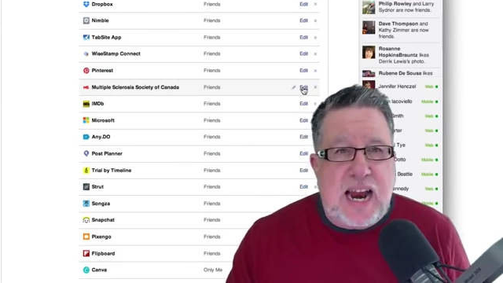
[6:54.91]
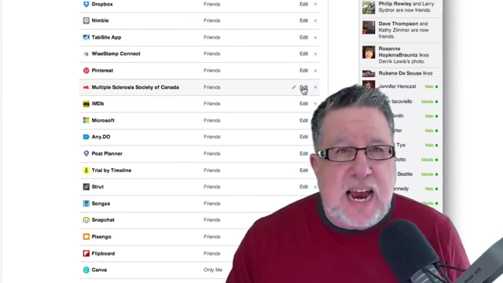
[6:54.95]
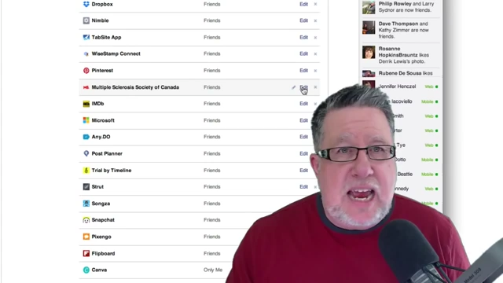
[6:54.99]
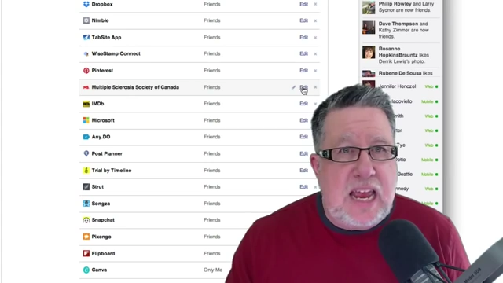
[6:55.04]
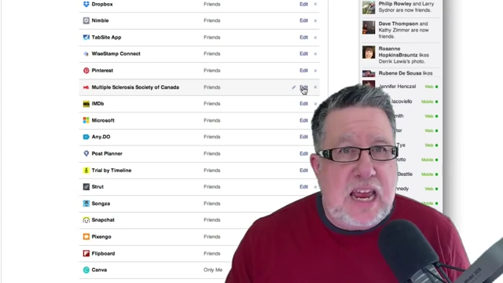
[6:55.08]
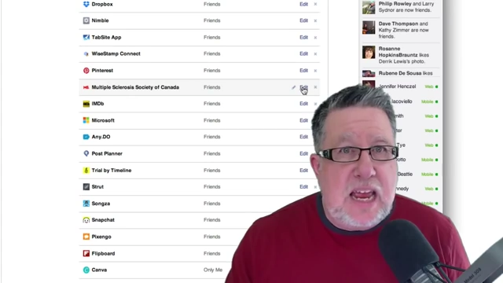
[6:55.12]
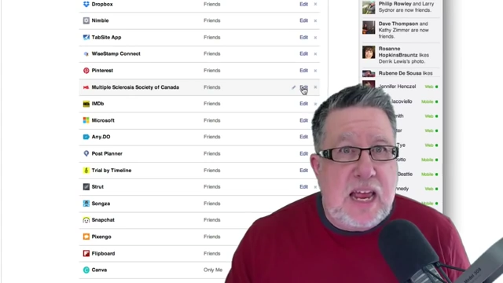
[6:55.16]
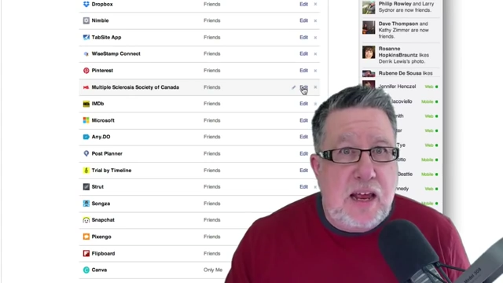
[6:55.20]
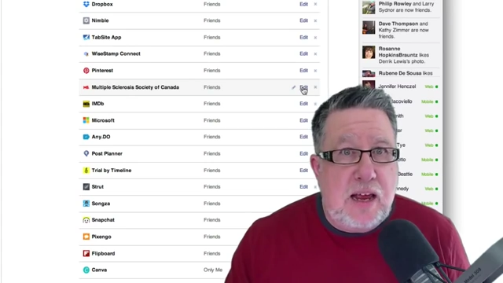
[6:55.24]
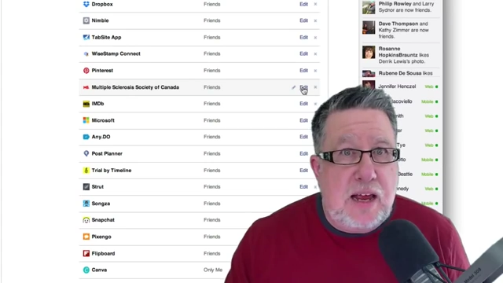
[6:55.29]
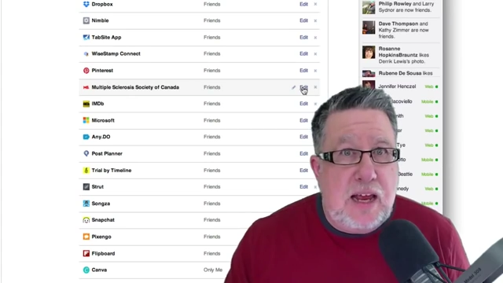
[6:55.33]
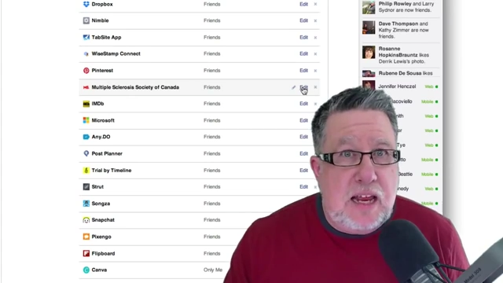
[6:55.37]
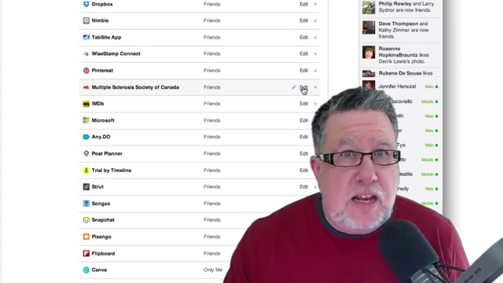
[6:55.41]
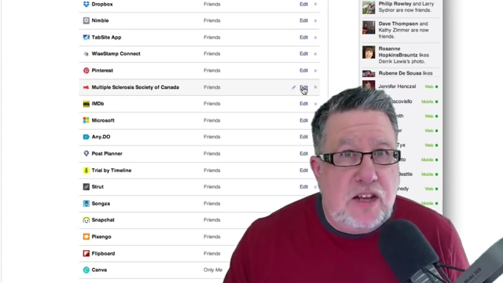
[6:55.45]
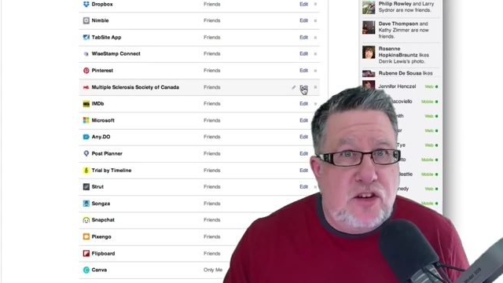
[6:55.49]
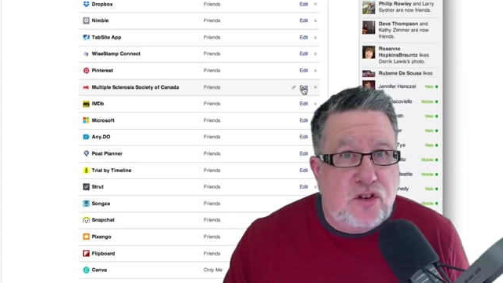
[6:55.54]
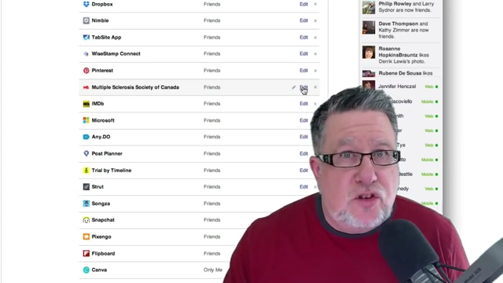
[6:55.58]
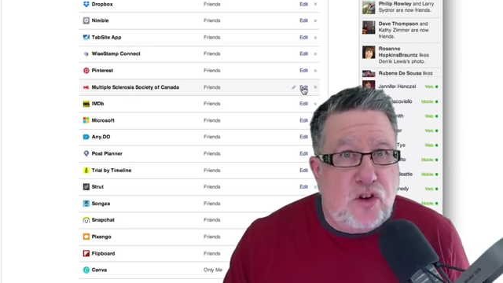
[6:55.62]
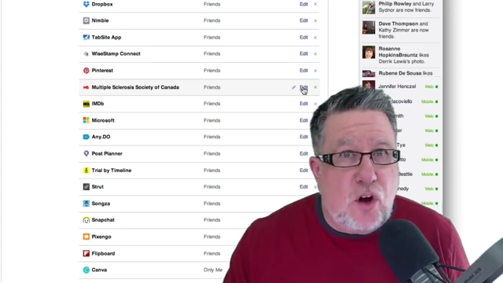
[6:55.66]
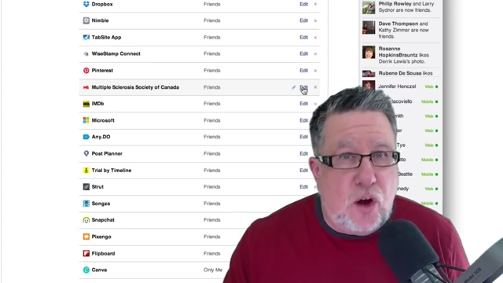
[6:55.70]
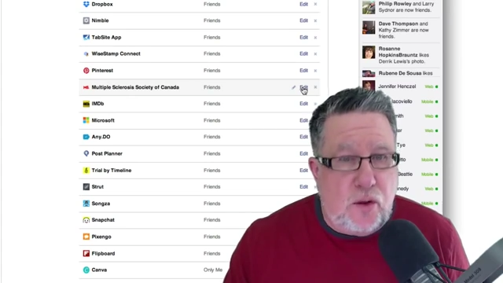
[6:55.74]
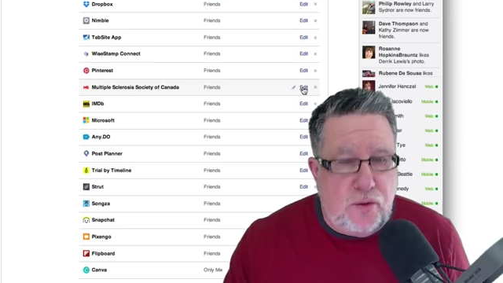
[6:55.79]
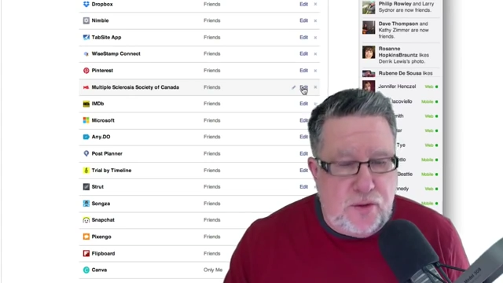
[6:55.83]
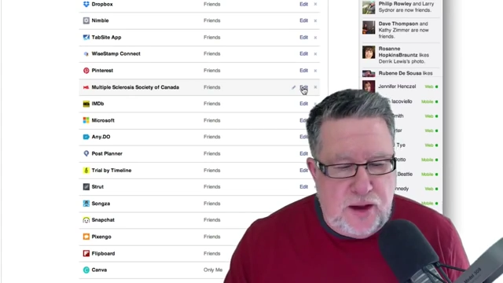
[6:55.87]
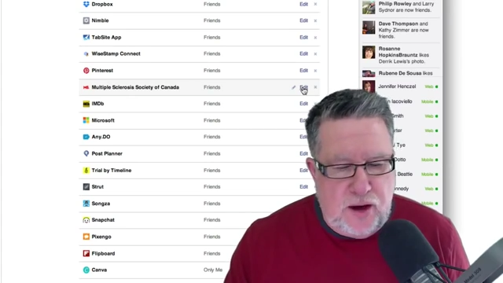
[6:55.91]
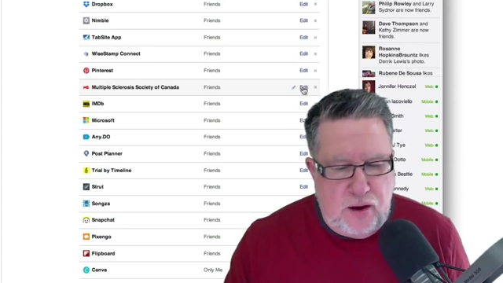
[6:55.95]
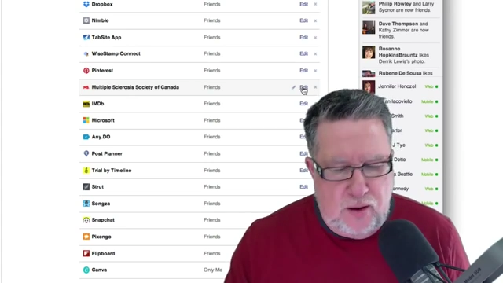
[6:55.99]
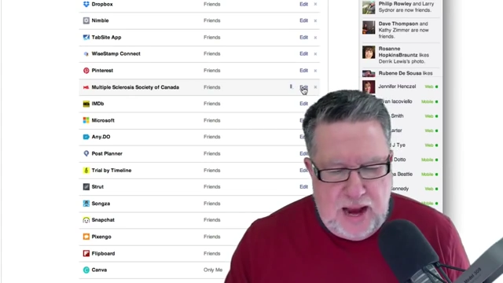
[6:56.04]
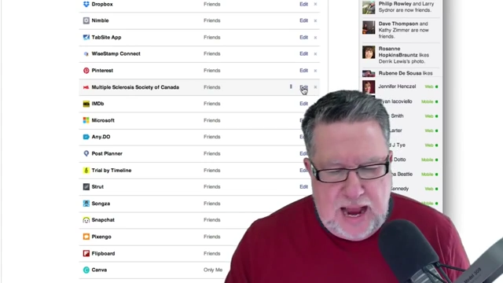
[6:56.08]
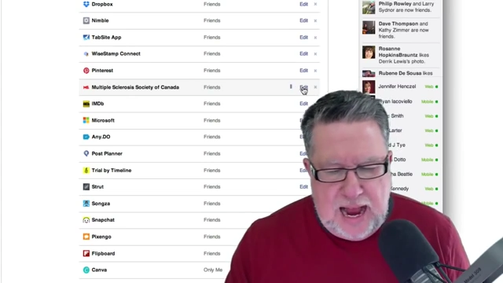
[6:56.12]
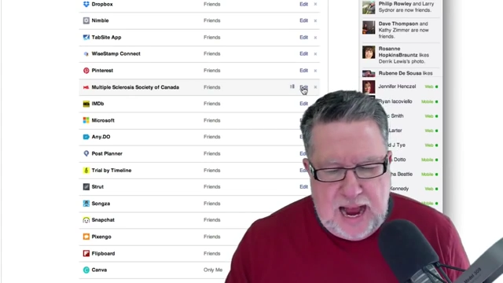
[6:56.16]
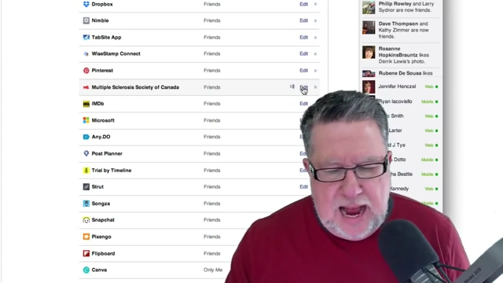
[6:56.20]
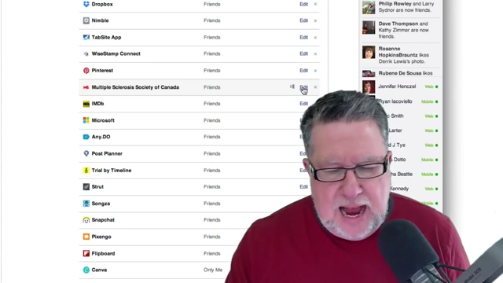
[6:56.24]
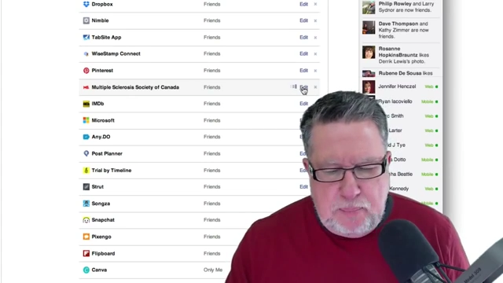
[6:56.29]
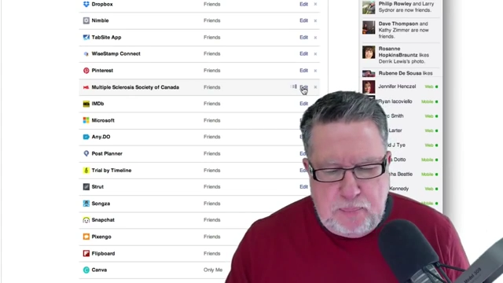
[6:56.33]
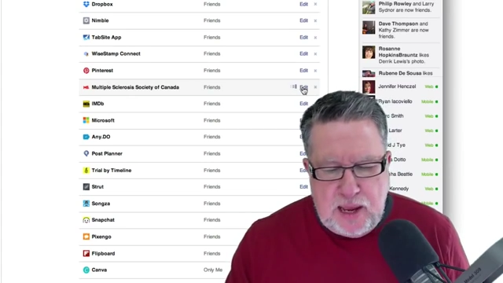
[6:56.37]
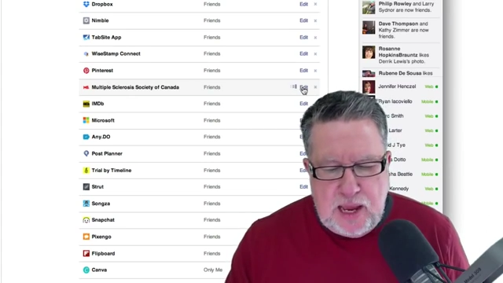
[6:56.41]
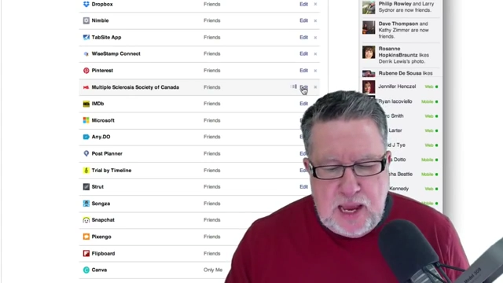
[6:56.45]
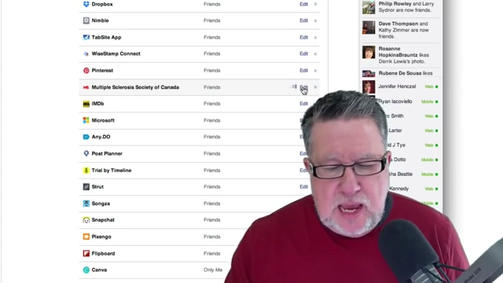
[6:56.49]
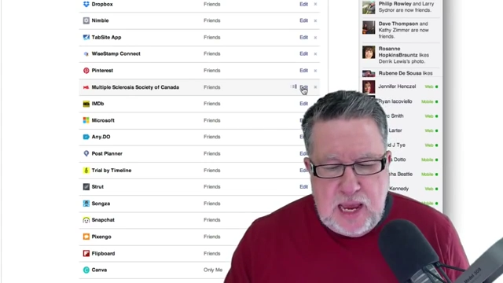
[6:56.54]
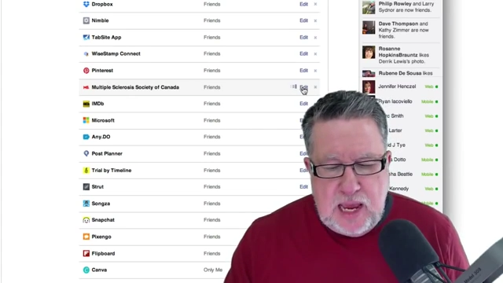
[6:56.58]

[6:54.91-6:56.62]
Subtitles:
I installed their app